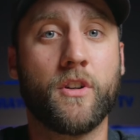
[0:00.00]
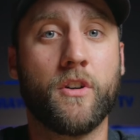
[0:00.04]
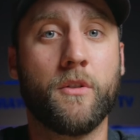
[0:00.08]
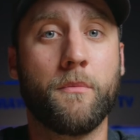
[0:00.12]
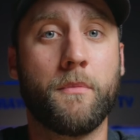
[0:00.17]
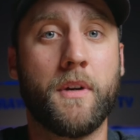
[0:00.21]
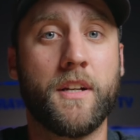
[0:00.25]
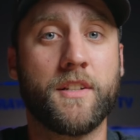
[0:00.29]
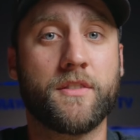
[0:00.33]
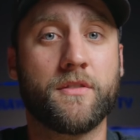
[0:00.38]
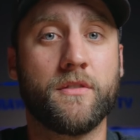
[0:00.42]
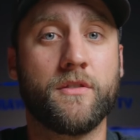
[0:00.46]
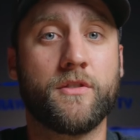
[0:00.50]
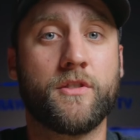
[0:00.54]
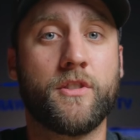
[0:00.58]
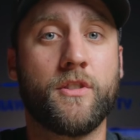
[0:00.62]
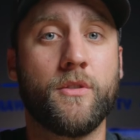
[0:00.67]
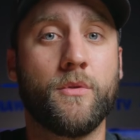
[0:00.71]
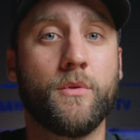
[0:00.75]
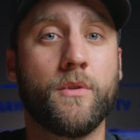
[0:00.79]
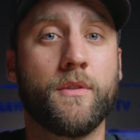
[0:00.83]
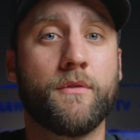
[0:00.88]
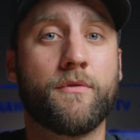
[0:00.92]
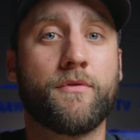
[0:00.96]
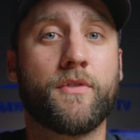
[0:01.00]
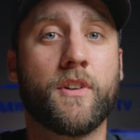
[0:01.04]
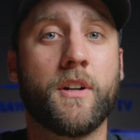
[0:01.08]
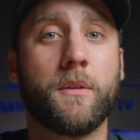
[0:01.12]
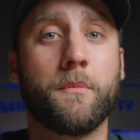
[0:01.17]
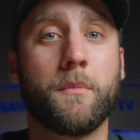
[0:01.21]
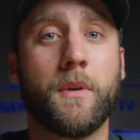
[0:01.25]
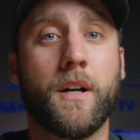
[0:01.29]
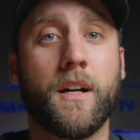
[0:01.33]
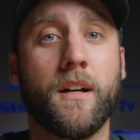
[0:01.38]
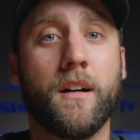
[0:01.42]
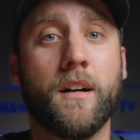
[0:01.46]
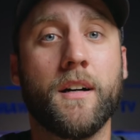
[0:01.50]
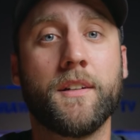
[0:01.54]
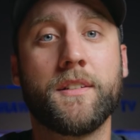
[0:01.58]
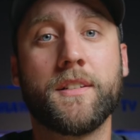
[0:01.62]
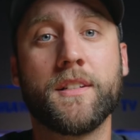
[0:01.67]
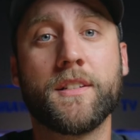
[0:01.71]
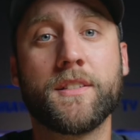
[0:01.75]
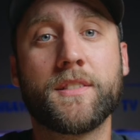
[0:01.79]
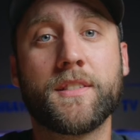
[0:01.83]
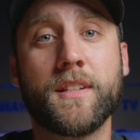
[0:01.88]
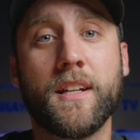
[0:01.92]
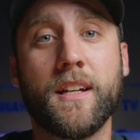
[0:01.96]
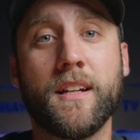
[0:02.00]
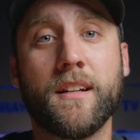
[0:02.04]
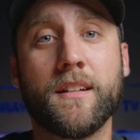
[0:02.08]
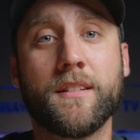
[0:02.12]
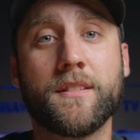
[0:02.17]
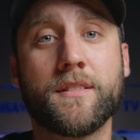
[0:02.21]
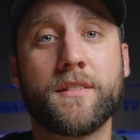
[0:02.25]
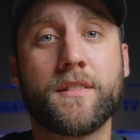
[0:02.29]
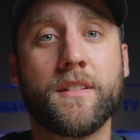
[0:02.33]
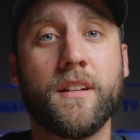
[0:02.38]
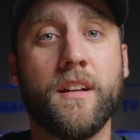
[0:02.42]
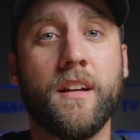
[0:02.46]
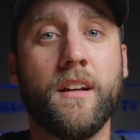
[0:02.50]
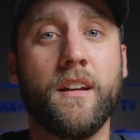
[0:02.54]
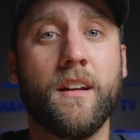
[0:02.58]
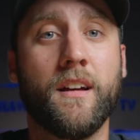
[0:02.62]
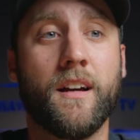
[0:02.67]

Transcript: going basically to and from my hunting stands,